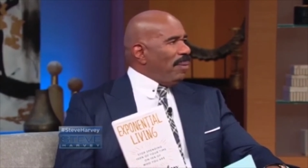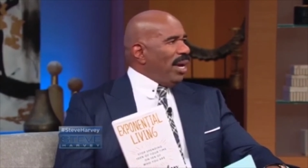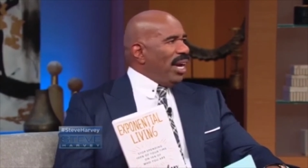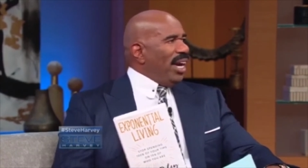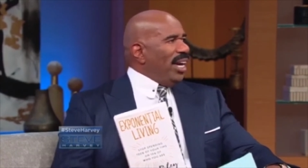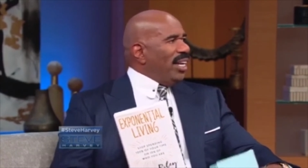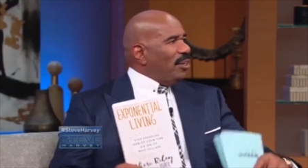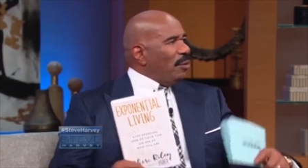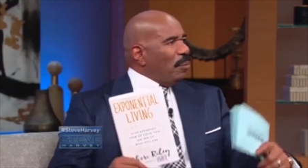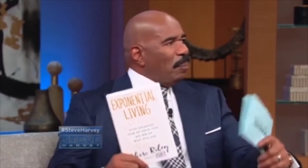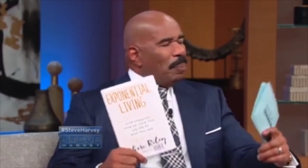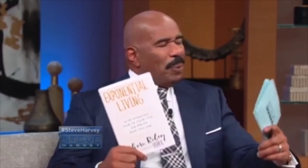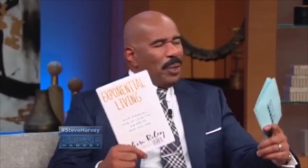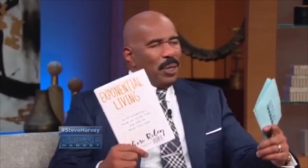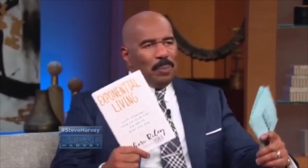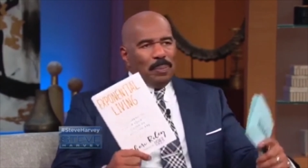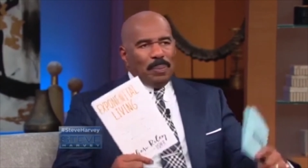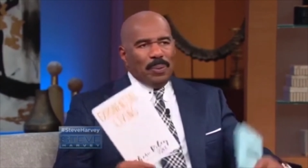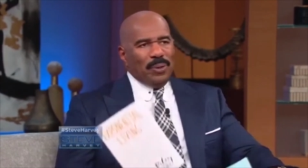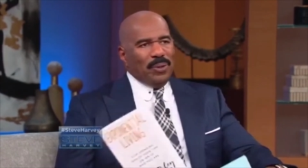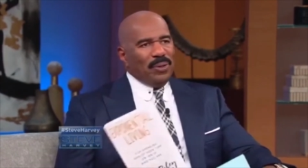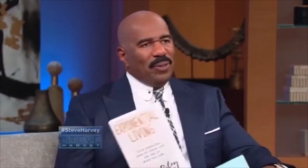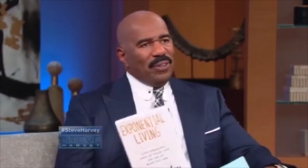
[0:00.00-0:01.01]
man, them
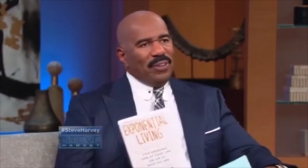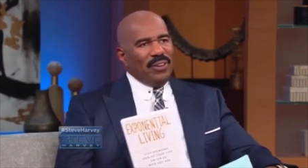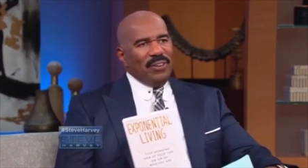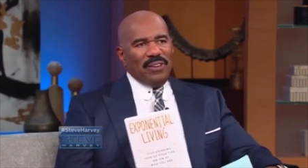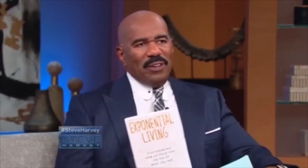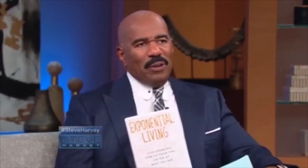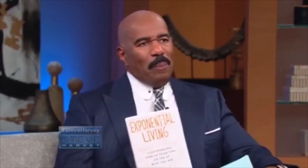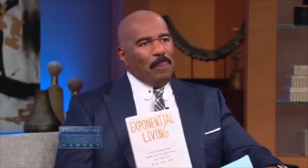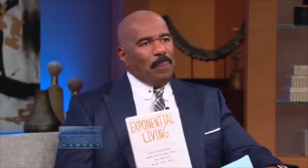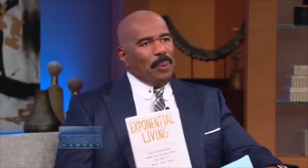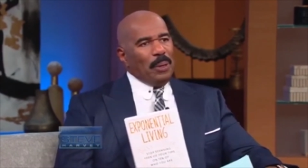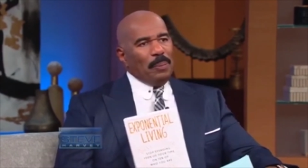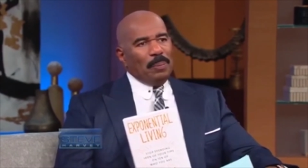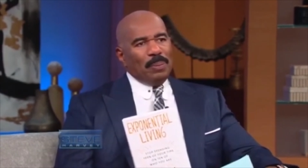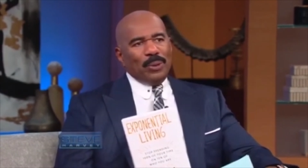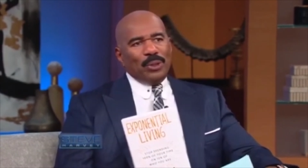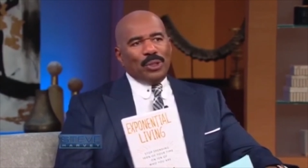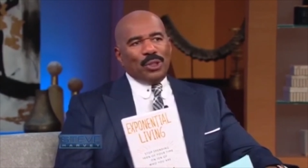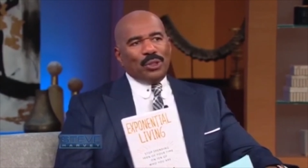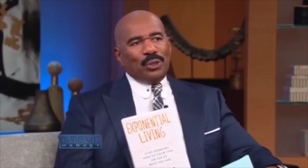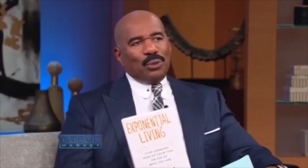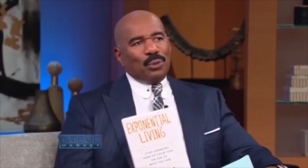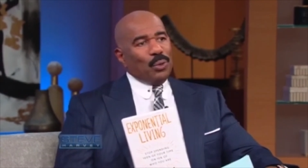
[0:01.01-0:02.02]
people, them people
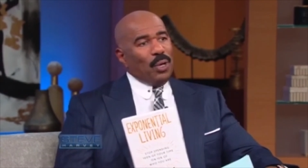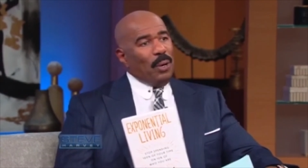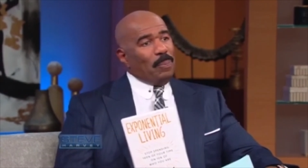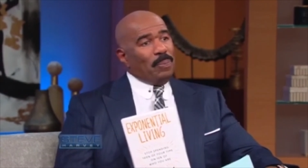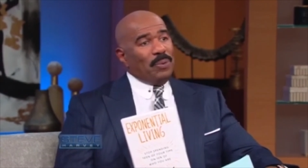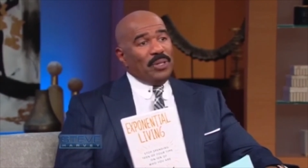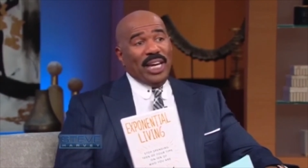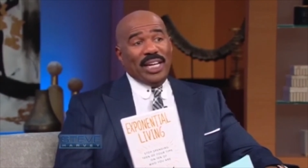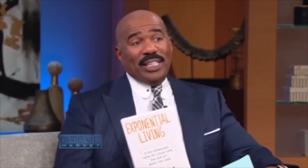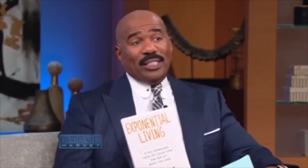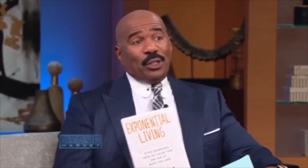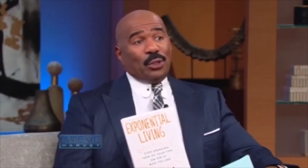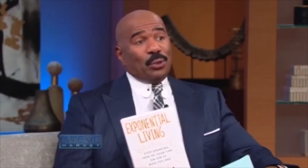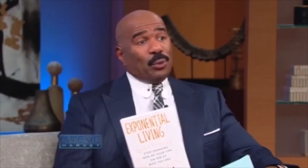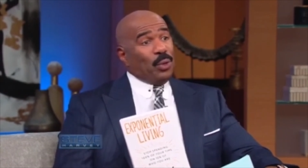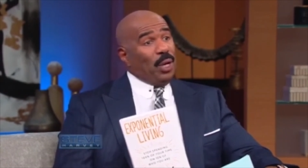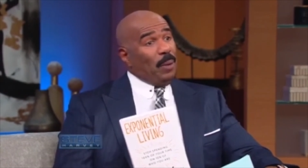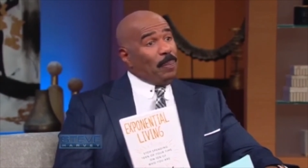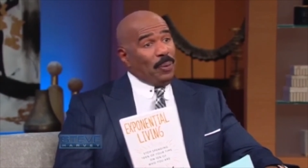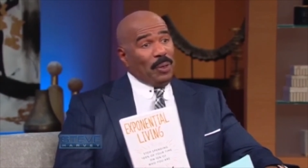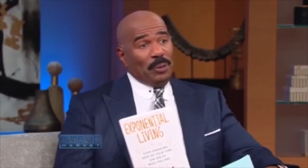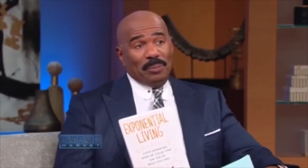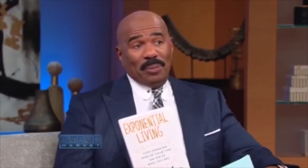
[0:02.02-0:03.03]
trip, they
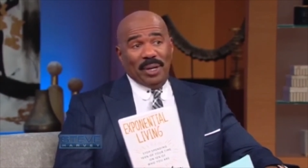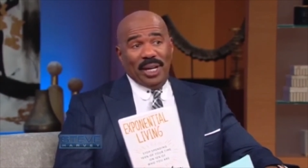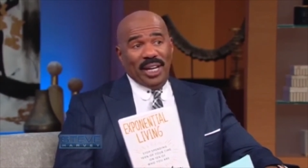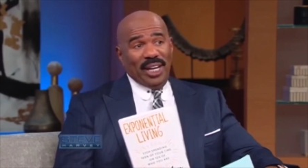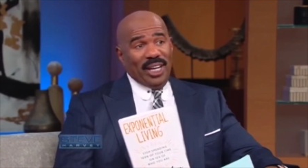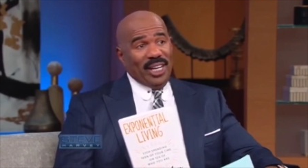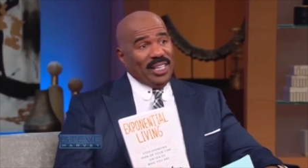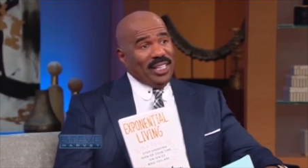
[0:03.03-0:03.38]
tripping, man.